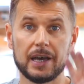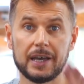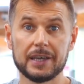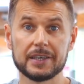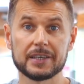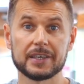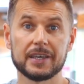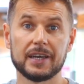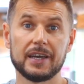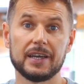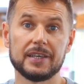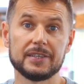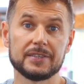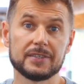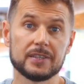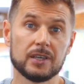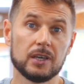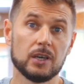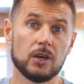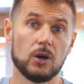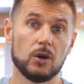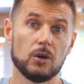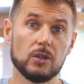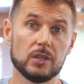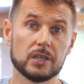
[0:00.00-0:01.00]
Hi guys,
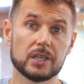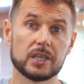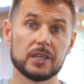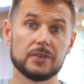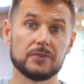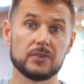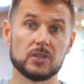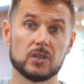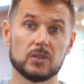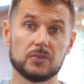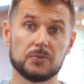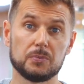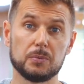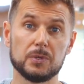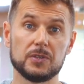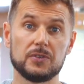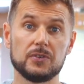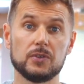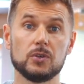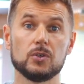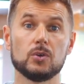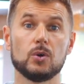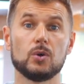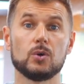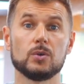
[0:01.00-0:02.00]
Oleg Ivanov with
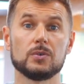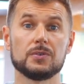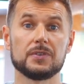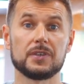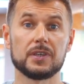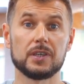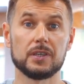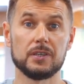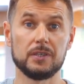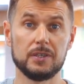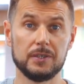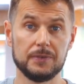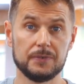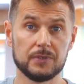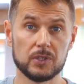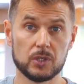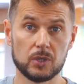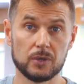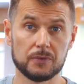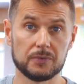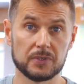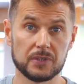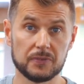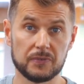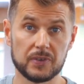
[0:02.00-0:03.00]
you on the
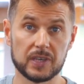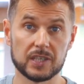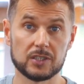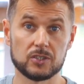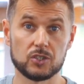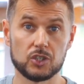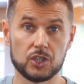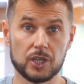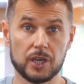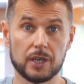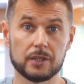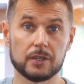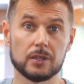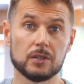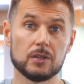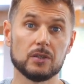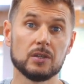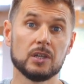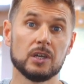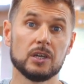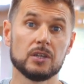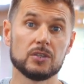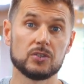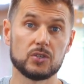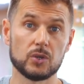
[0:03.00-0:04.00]
Ivanov Invest channel,
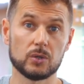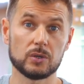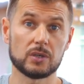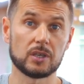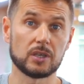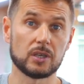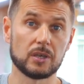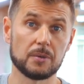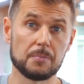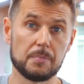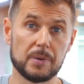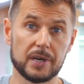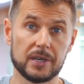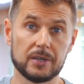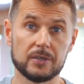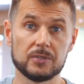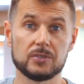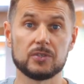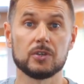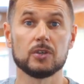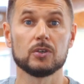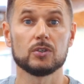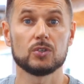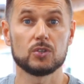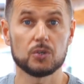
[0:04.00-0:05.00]
talking
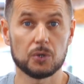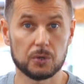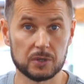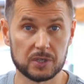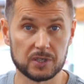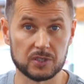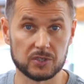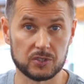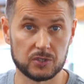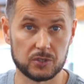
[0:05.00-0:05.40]
about Token